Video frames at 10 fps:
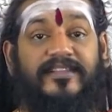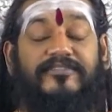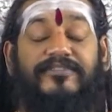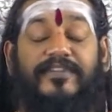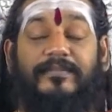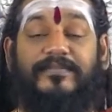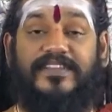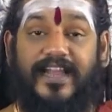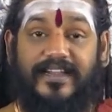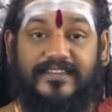From
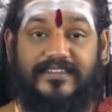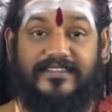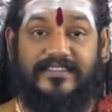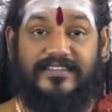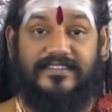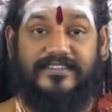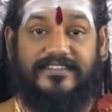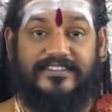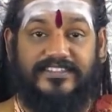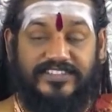that
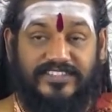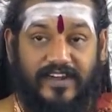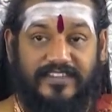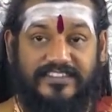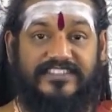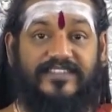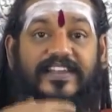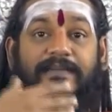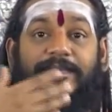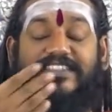starts the
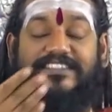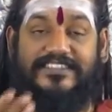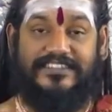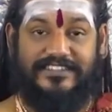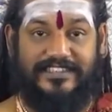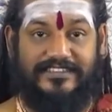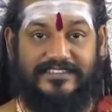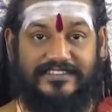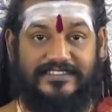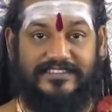will
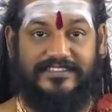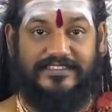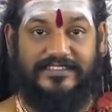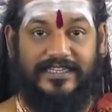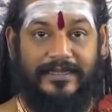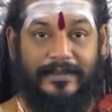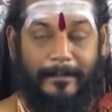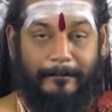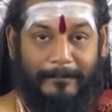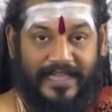persistence,
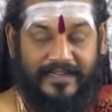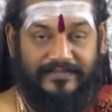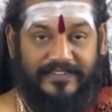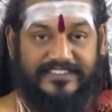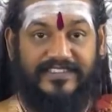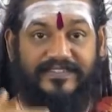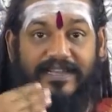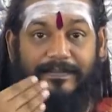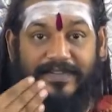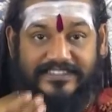manifests the
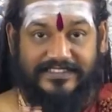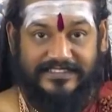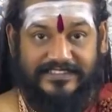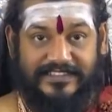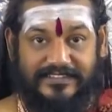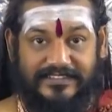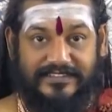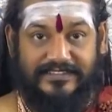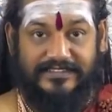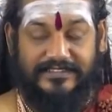will
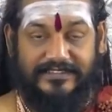persistence.